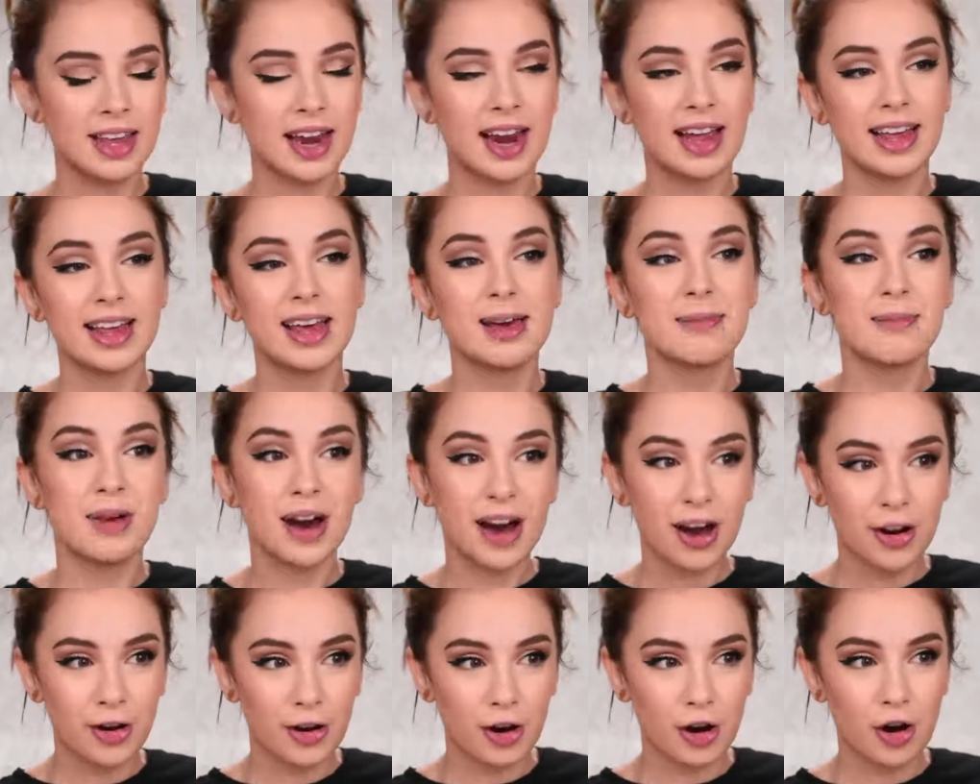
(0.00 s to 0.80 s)
Then I came
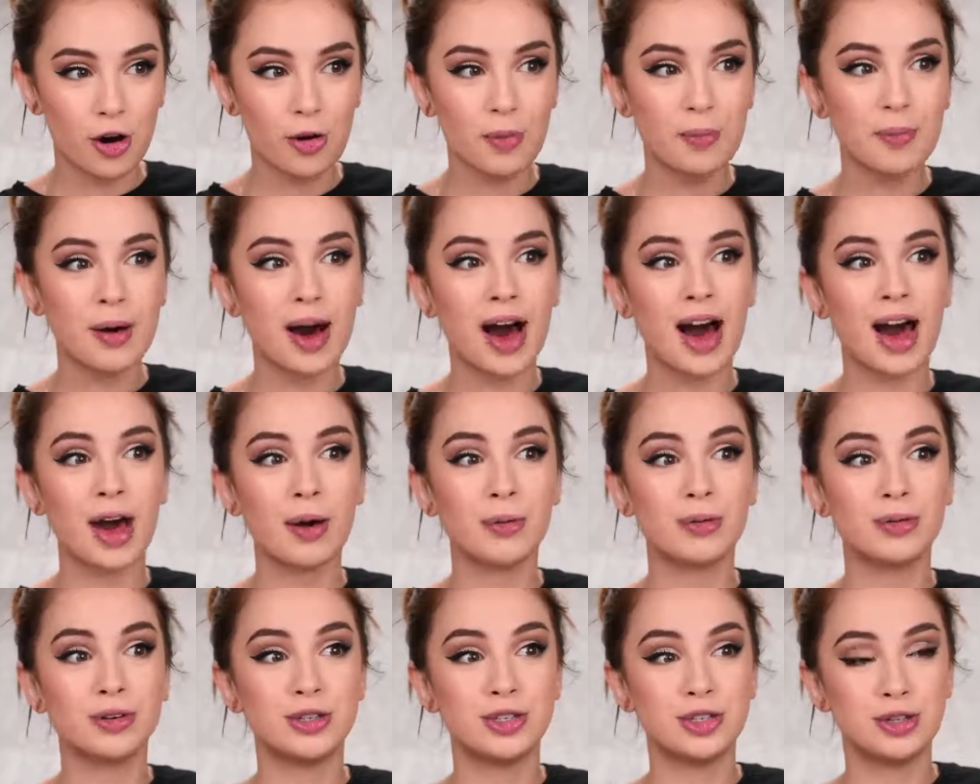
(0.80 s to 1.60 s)
back home,
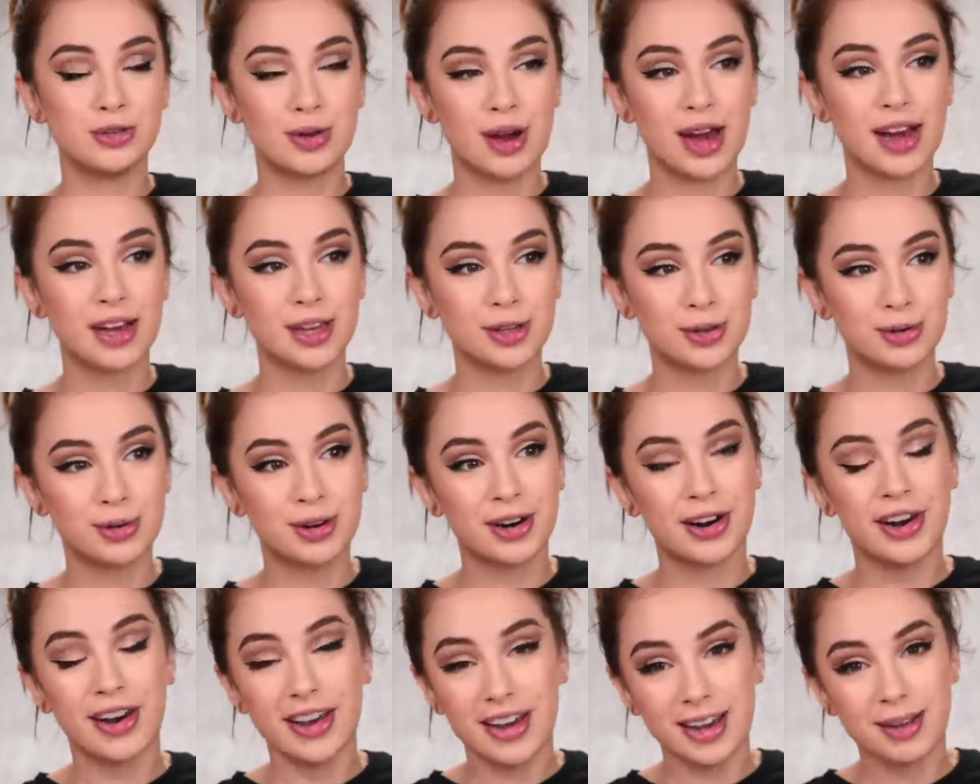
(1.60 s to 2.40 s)
I was trying to
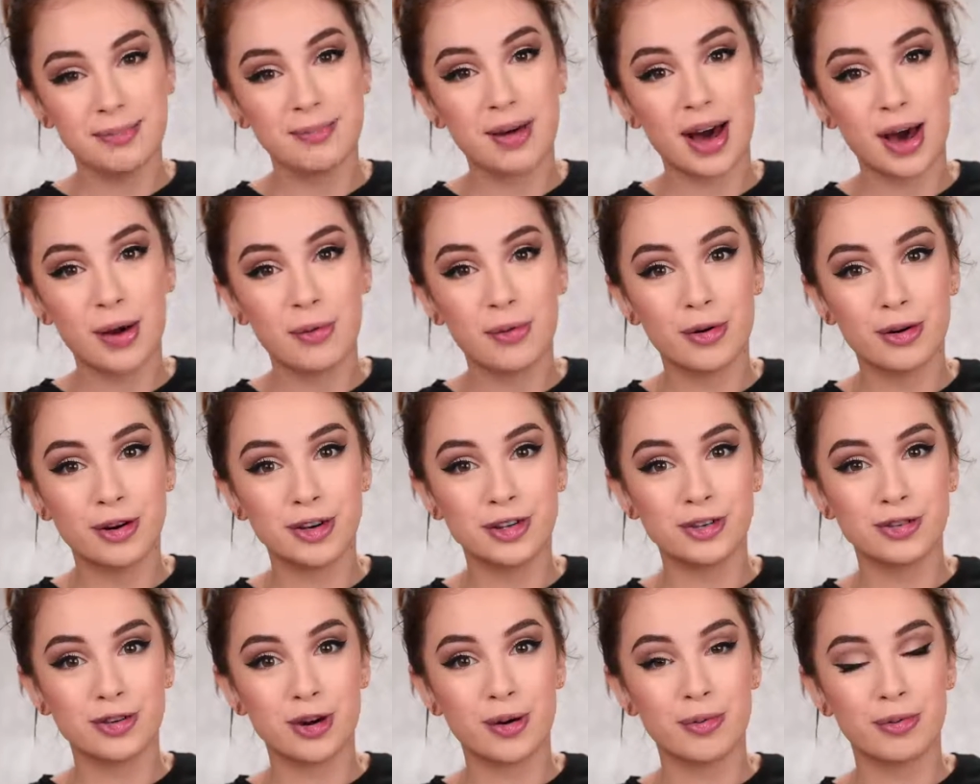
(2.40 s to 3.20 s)
clean my
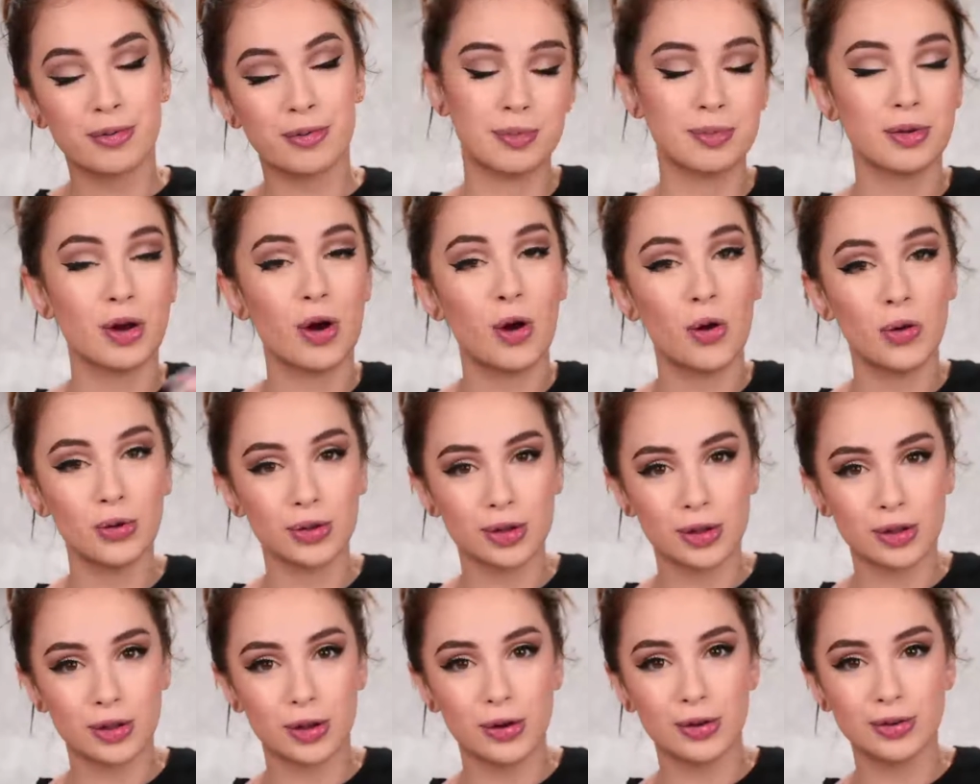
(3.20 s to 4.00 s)
wardrobe from the
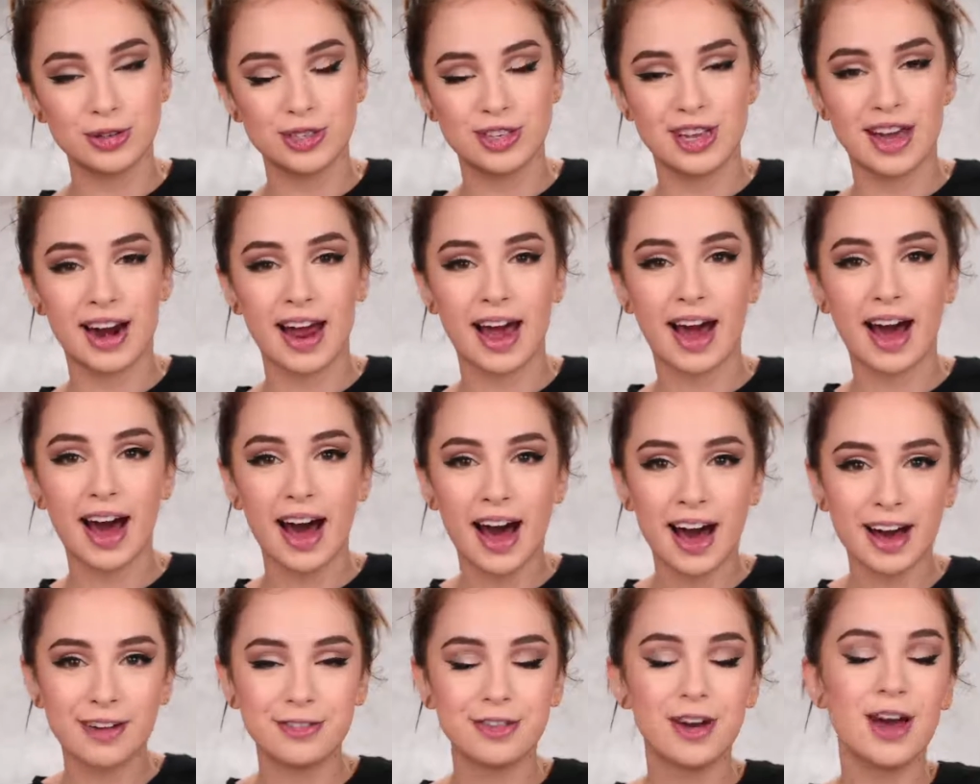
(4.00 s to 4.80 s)
old clothes that I
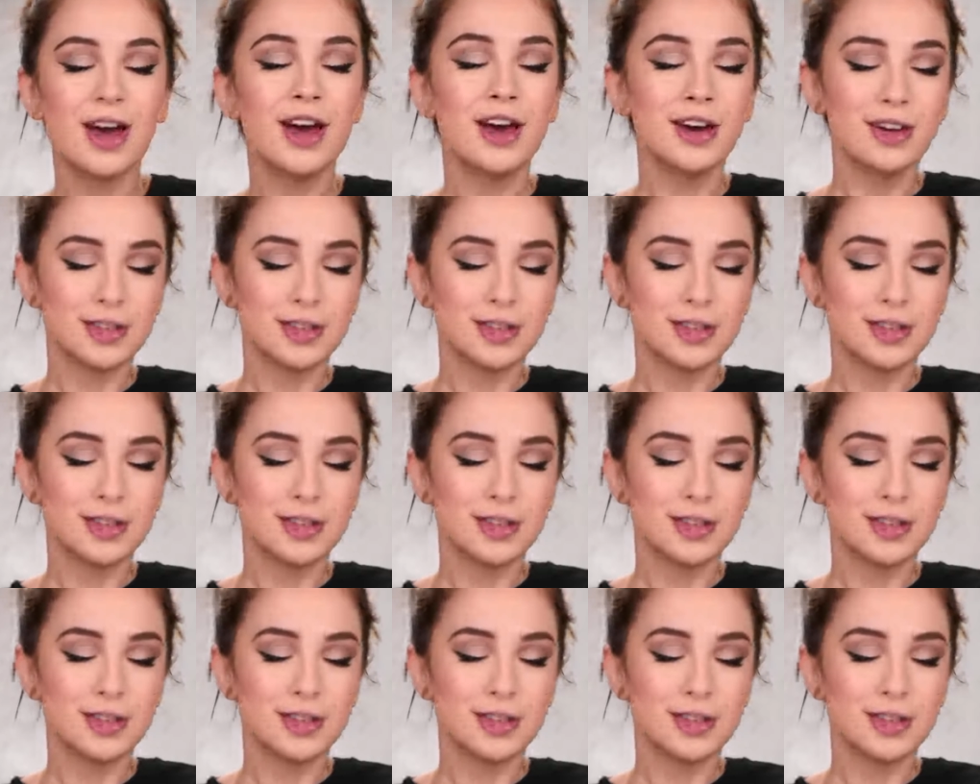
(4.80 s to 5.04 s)
have.